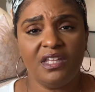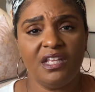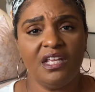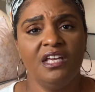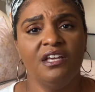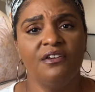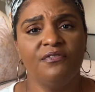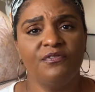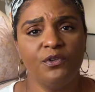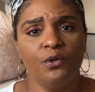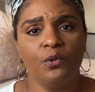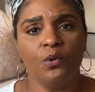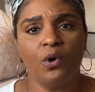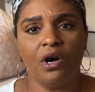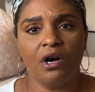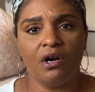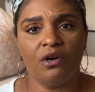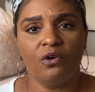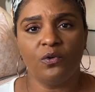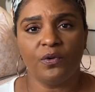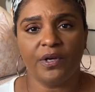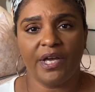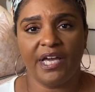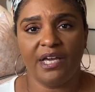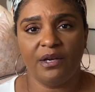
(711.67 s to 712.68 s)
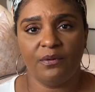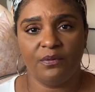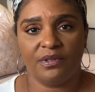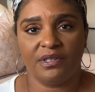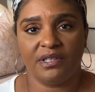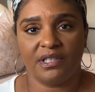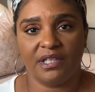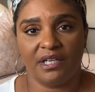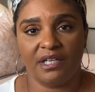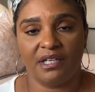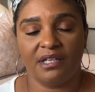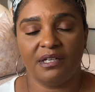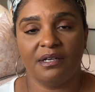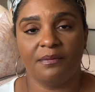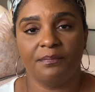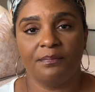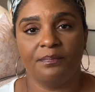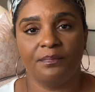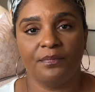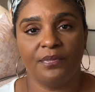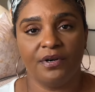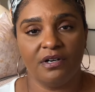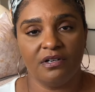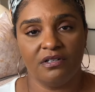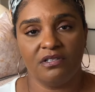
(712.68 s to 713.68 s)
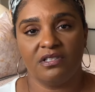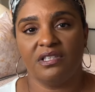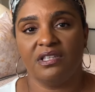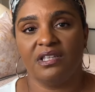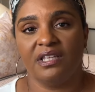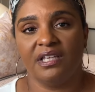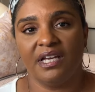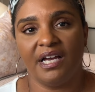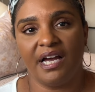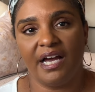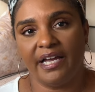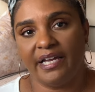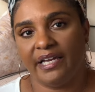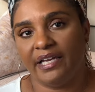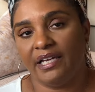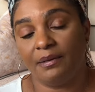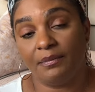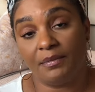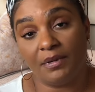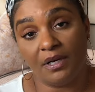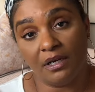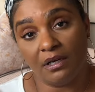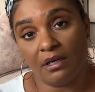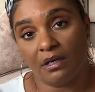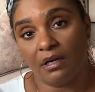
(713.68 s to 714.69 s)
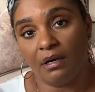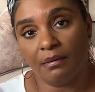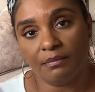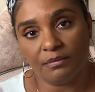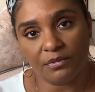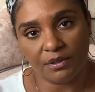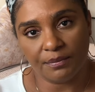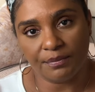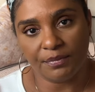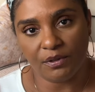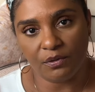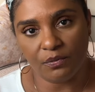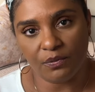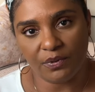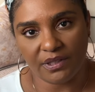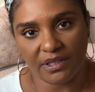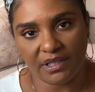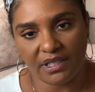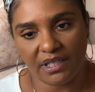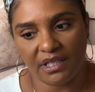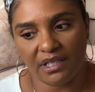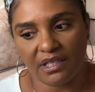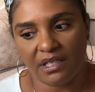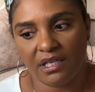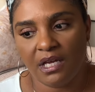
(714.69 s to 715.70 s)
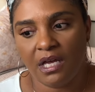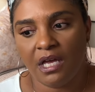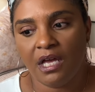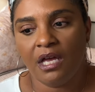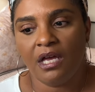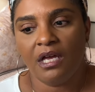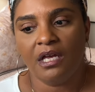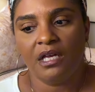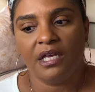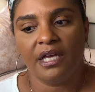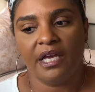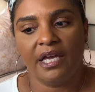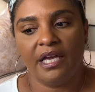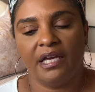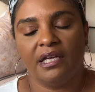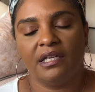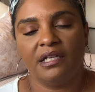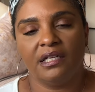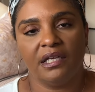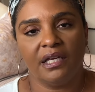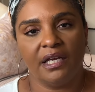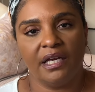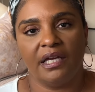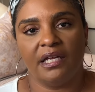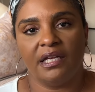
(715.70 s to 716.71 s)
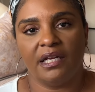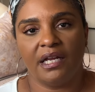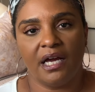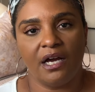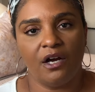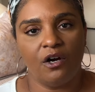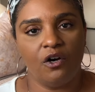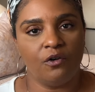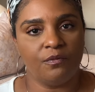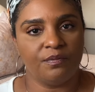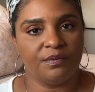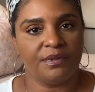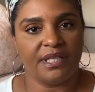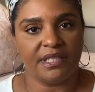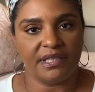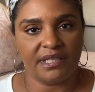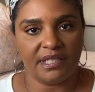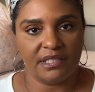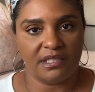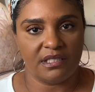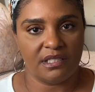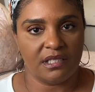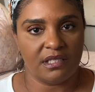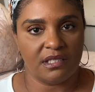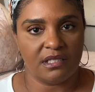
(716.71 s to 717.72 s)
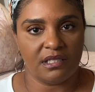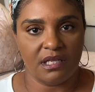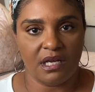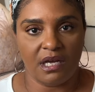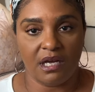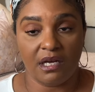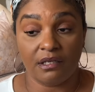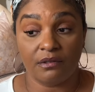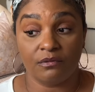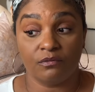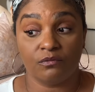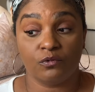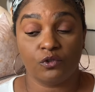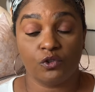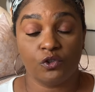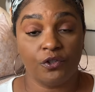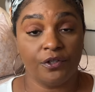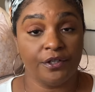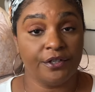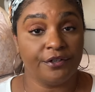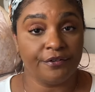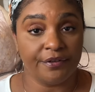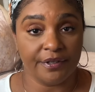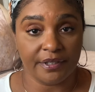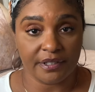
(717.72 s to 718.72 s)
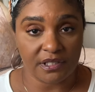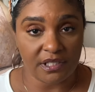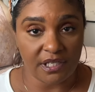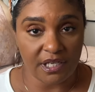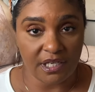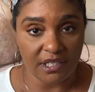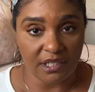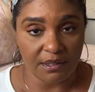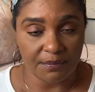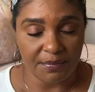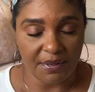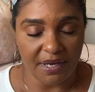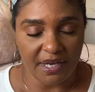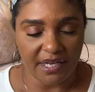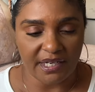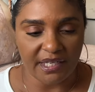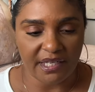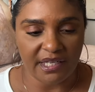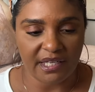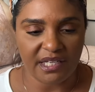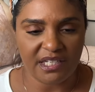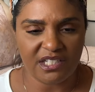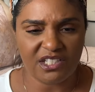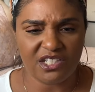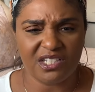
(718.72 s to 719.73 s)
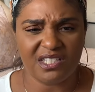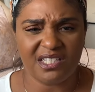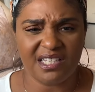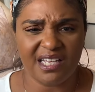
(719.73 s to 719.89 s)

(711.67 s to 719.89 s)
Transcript: if you are okay with it. Personally, I am uncomfortable with it. And again, I hope that this is not triggering to anybody. It's just